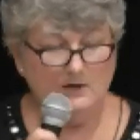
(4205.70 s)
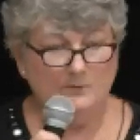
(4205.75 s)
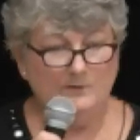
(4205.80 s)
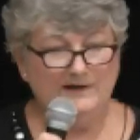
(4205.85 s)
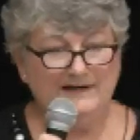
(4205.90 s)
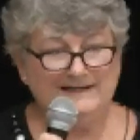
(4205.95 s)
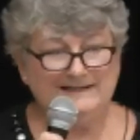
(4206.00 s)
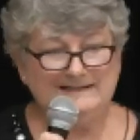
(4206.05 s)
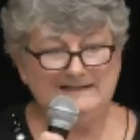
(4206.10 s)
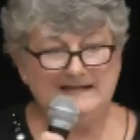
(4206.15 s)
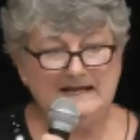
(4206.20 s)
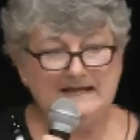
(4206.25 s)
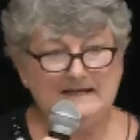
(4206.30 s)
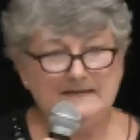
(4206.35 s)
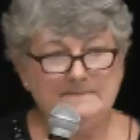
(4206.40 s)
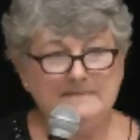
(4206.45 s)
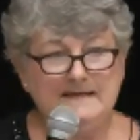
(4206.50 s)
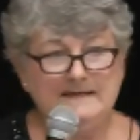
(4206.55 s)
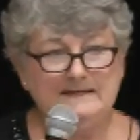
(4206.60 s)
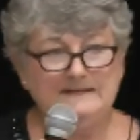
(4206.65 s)
We're going to take
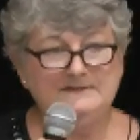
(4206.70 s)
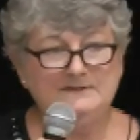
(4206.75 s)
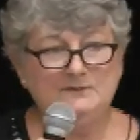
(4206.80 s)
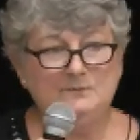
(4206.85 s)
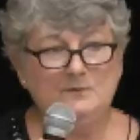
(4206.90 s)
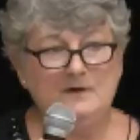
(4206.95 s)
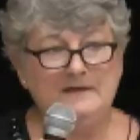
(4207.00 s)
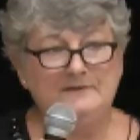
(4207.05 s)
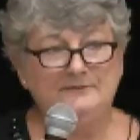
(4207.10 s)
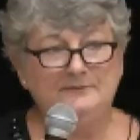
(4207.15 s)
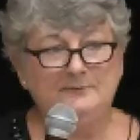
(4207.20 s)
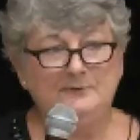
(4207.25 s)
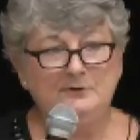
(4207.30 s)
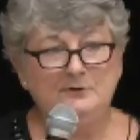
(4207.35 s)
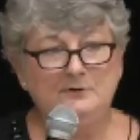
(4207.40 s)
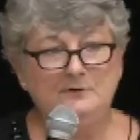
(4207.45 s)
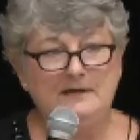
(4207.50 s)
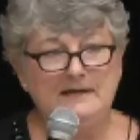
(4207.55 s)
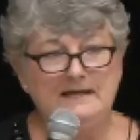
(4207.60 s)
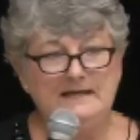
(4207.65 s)
a minute to run
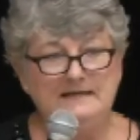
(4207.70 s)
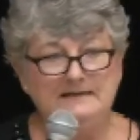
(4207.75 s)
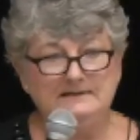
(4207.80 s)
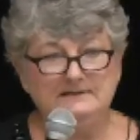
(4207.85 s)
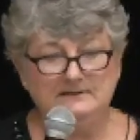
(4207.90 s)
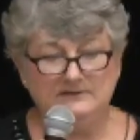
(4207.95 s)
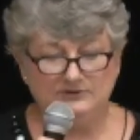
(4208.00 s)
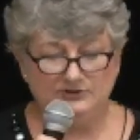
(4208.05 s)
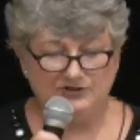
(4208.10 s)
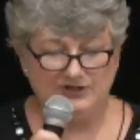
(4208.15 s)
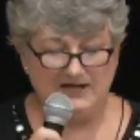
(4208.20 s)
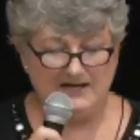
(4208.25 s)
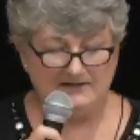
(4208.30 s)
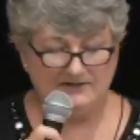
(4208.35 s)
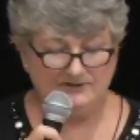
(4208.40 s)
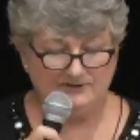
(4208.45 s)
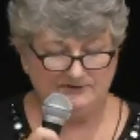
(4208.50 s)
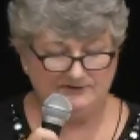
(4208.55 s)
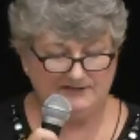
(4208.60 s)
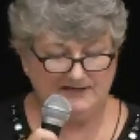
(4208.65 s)
through and check your